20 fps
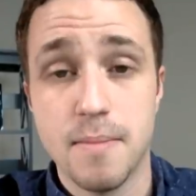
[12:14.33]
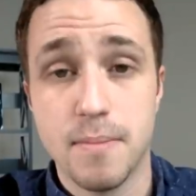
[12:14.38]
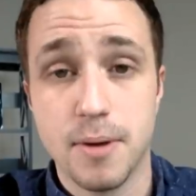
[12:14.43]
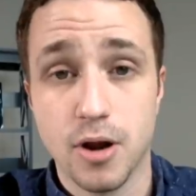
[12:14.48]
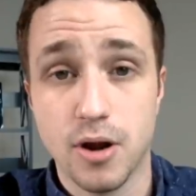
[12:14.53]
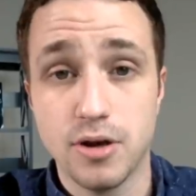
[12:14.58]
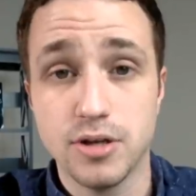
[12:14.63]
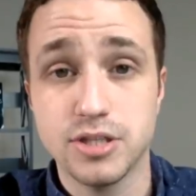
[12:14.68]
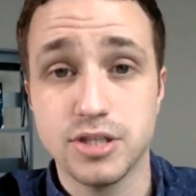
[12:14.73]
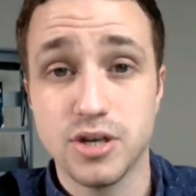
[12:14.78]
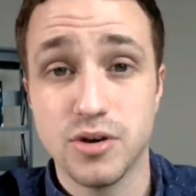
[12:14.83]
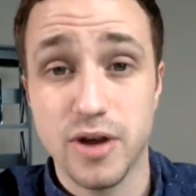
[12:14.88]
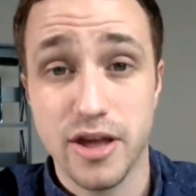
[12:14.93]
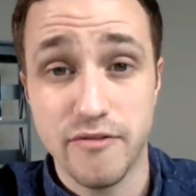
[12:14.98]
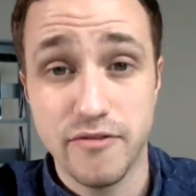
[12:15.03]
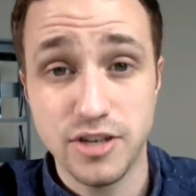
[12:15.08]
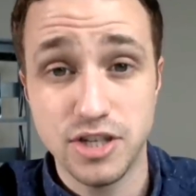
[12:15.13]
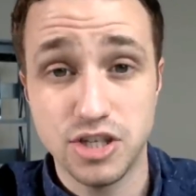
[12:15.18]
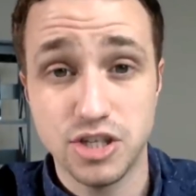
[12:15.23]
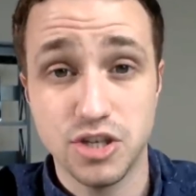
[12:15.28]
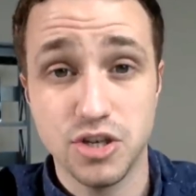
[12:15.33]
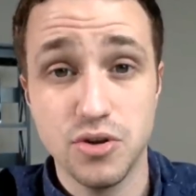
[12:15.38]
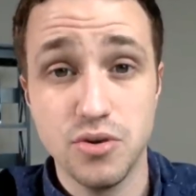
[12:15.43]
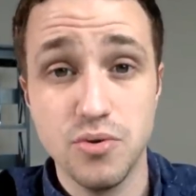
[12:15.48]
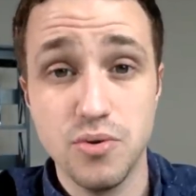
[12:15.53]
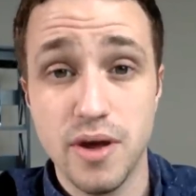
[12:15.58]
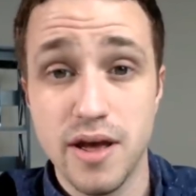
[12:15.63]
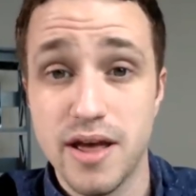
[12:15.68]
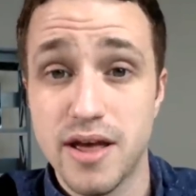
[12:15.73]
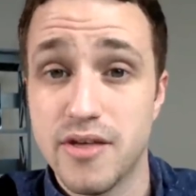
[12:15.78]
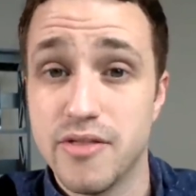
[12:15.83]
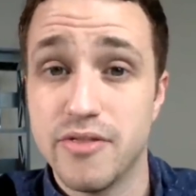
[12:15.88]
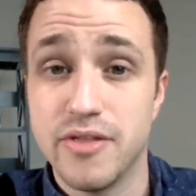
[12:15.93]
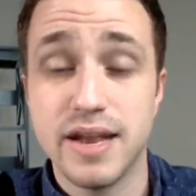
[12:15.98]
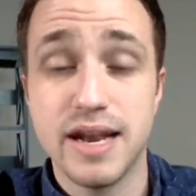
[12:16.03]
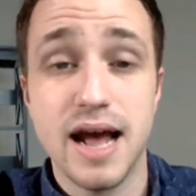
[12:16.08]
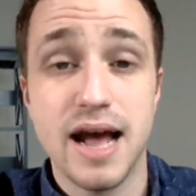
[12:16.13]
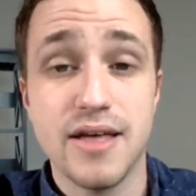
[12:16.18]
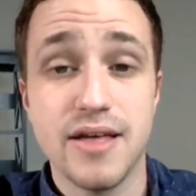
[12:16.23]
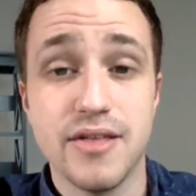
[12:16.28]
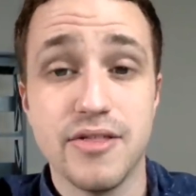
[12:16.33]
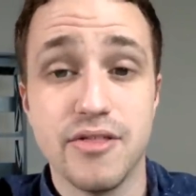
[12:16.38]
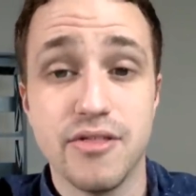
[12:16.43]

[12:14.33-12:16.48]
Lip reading: But also if it's you, then